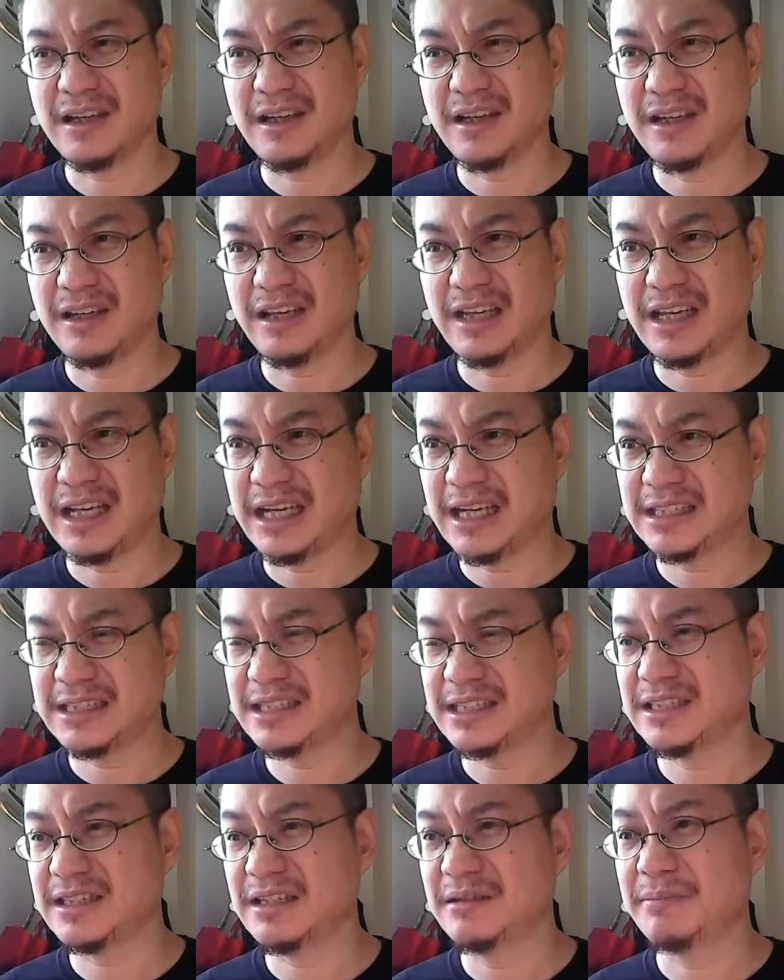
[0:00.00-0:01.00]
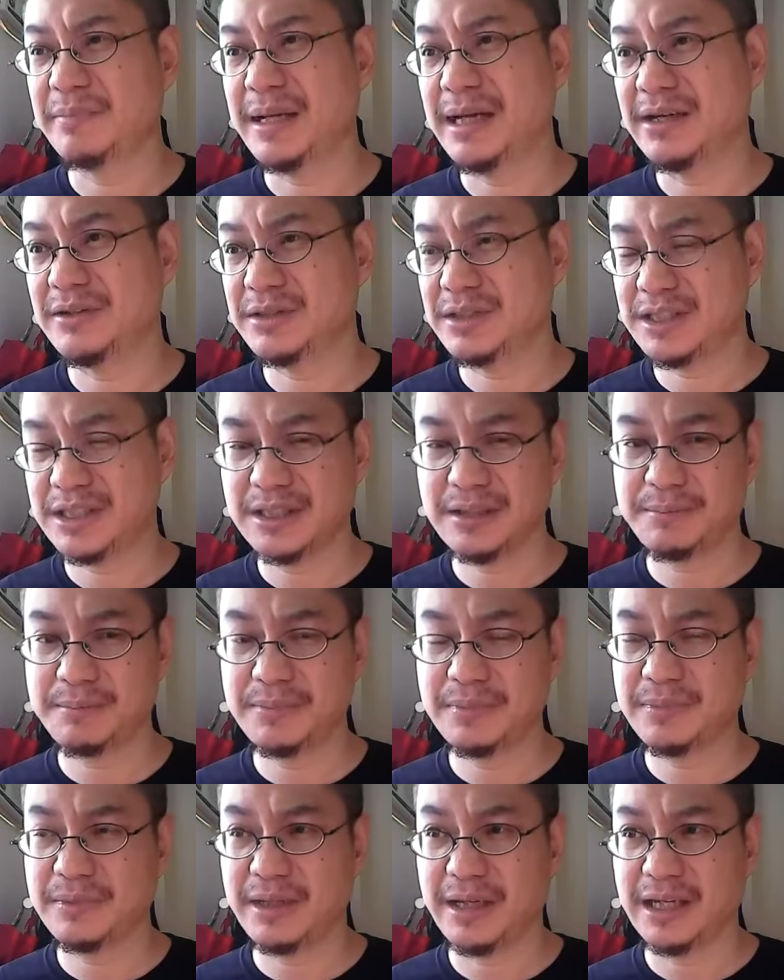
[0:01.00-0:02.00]
a lot about
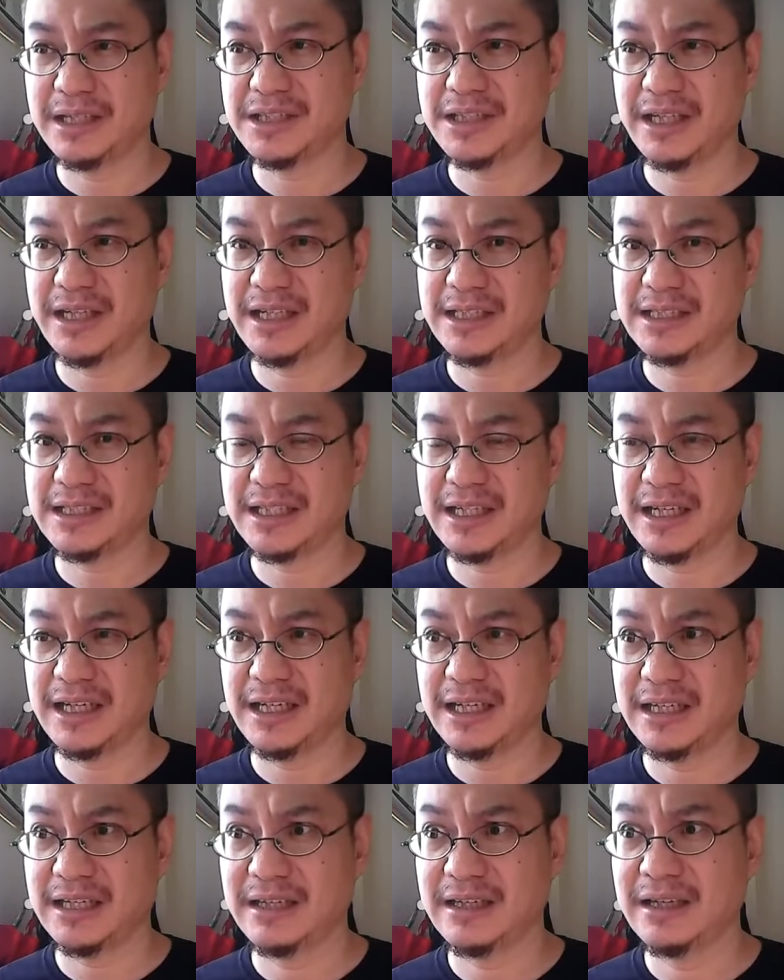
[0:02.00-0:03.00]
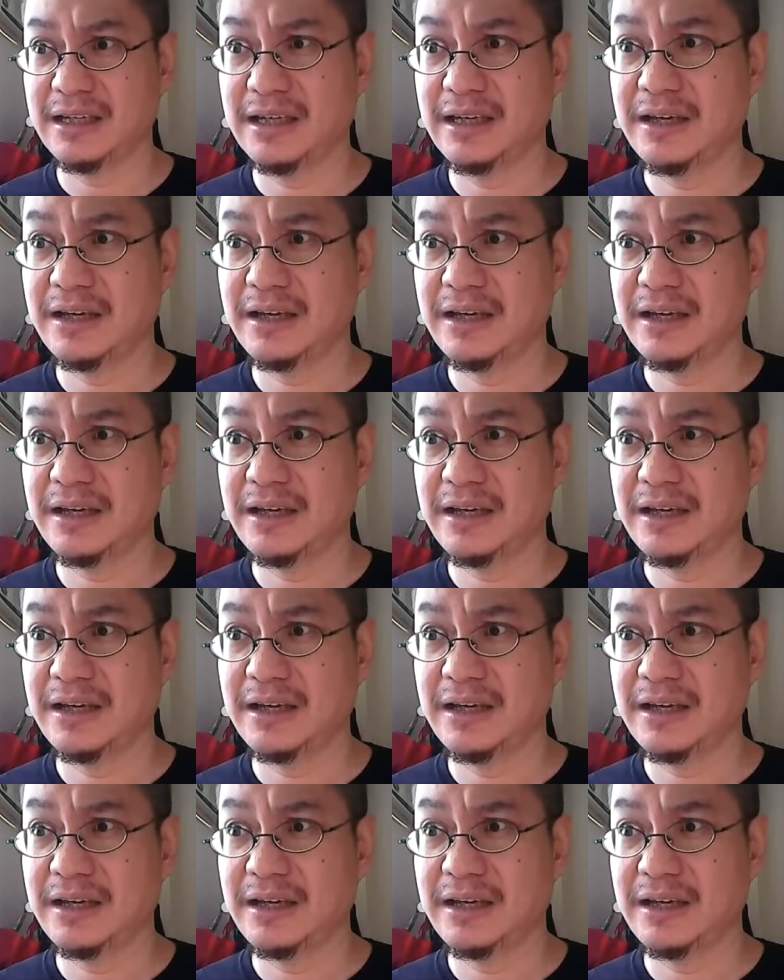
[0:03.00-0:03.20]
HSK